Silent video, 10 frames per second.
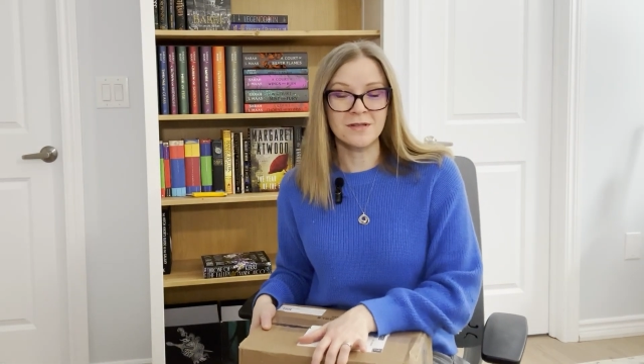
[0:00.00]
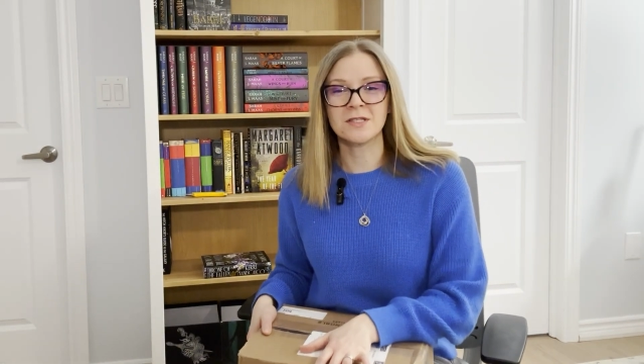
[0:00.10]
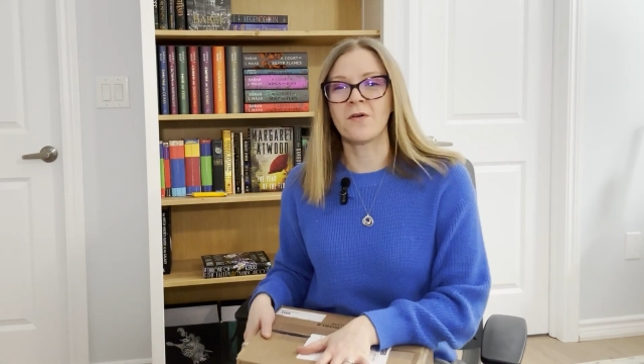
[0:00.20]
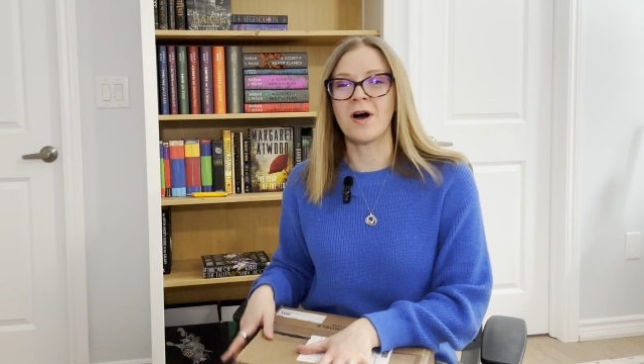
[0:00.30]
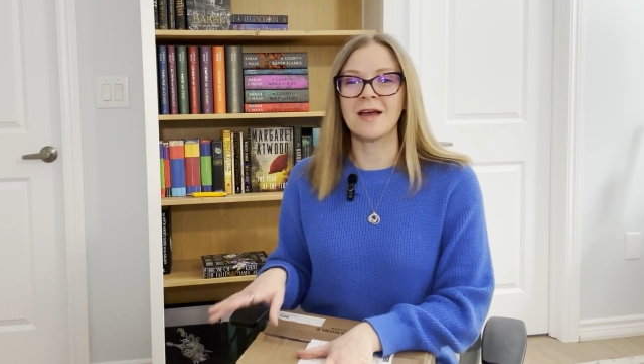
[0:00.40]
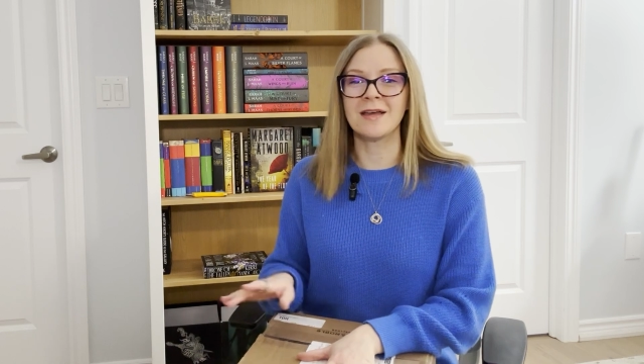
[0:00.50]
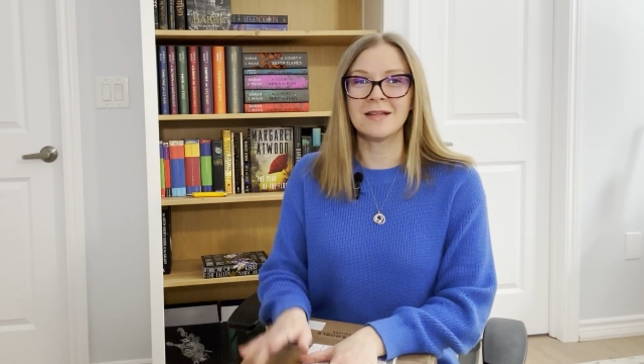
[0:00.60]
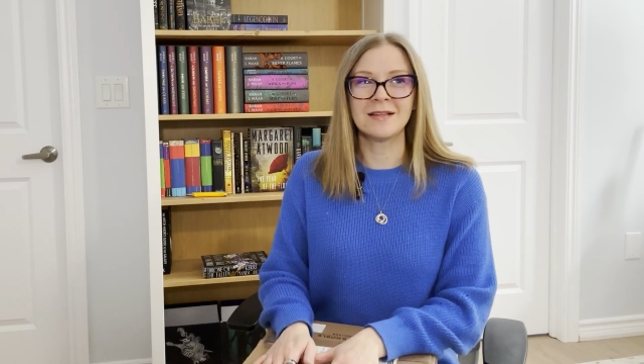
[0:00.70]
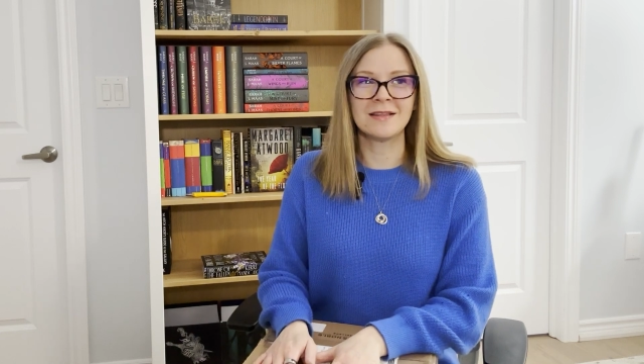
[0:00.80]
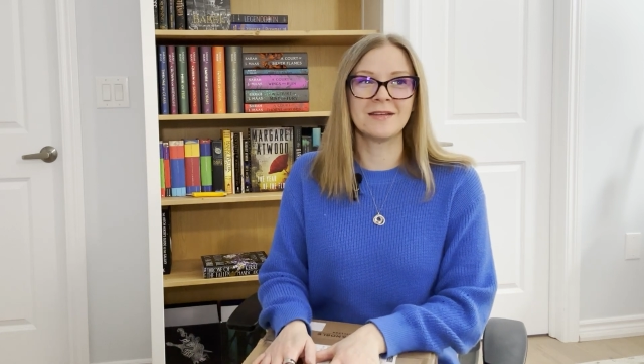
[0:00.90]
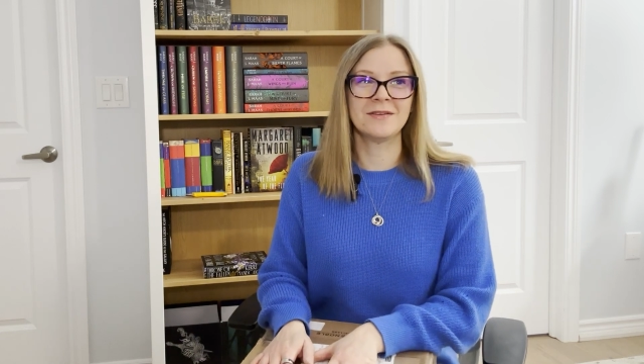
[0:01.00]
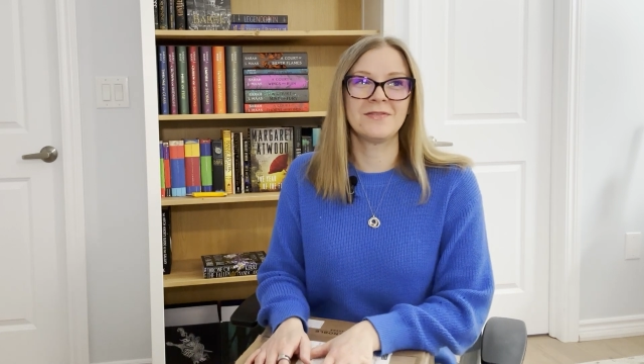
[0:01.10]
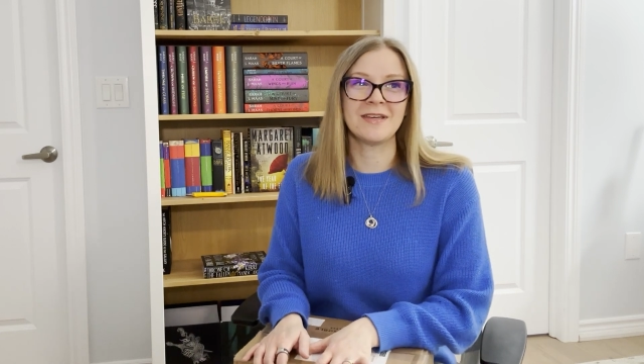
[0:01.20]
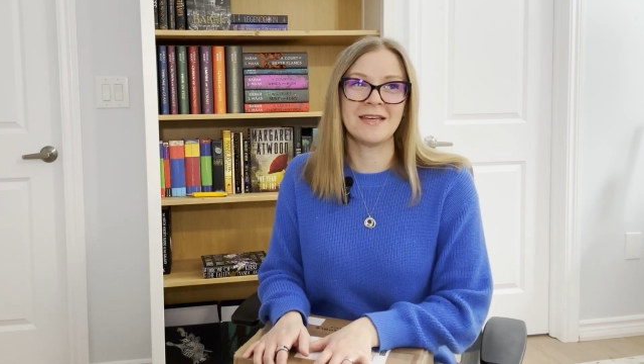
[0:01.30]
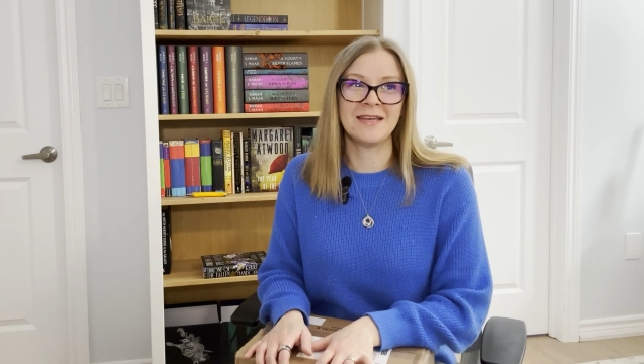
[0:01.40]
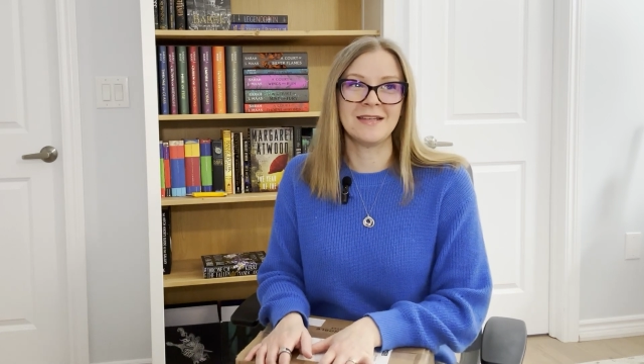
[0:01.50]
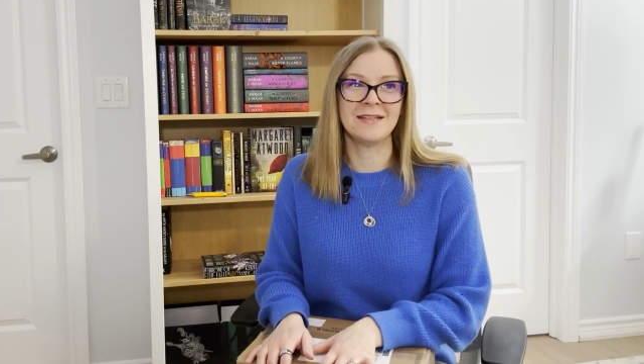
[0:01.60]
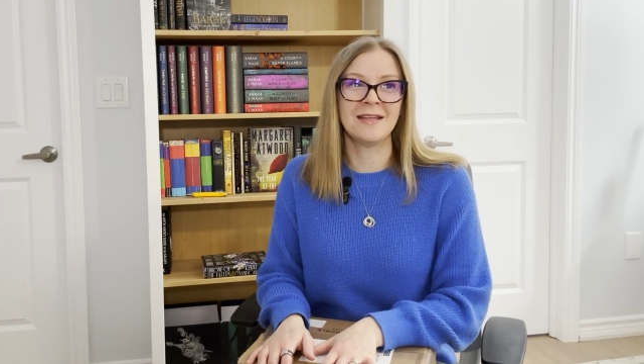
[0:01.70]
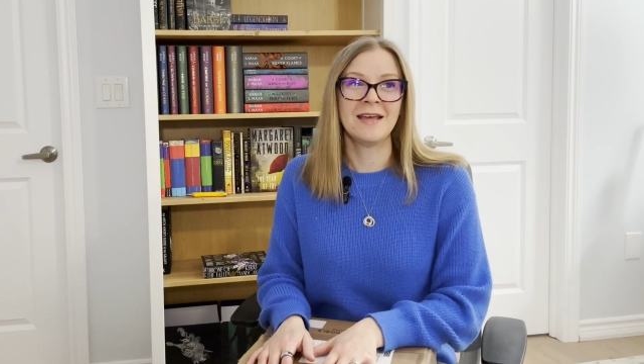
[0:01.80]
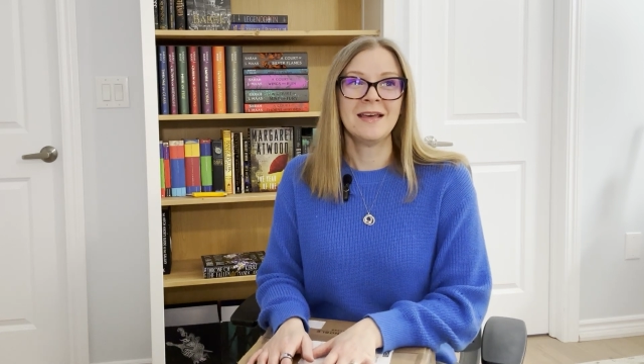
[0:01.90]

So I live in